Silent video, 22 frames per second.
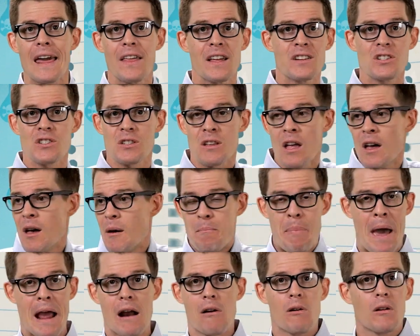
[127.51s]
They just
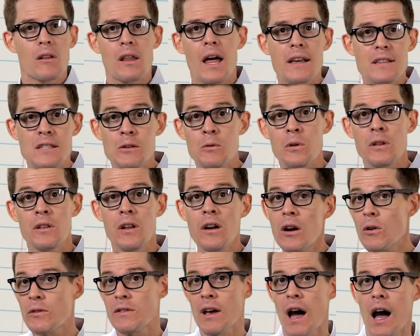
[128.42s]
paralyze it with
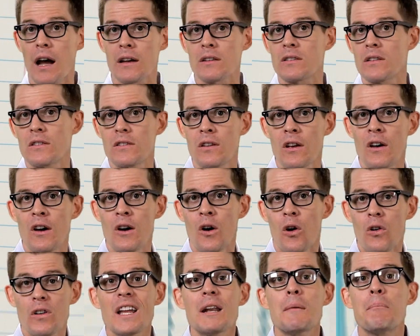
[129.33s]
neurotoxins,
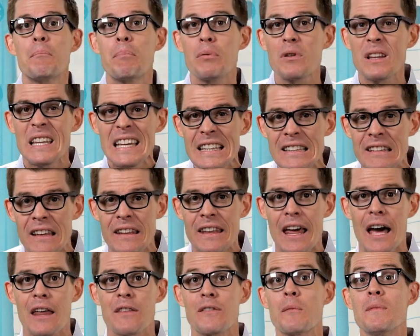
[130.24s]
or let it bleed to
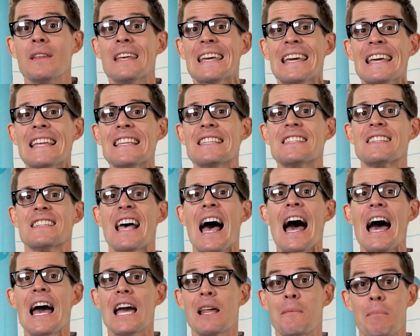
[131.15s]
death from the
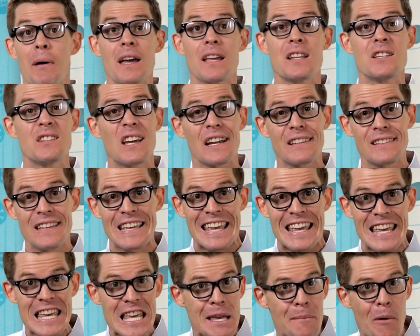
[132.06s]
inside by injecting
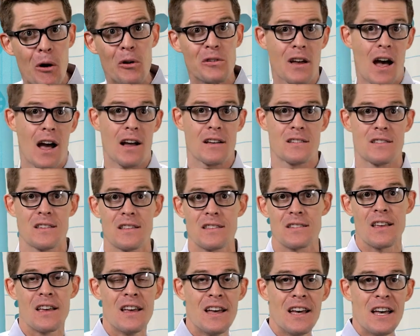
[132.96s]

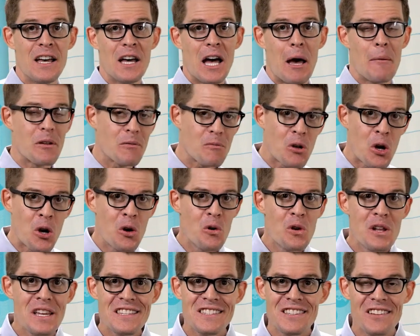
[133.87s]
hemotoxins. I mean,
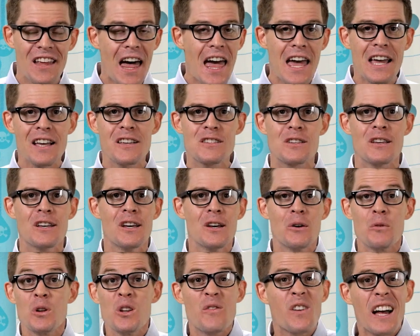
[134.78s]
who needs legs
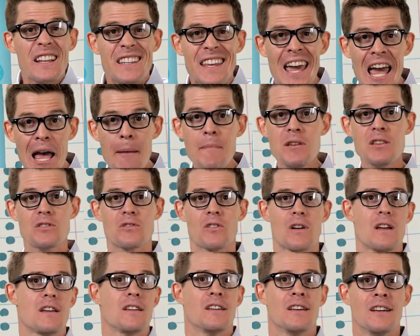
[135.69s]
when you've got chemistry?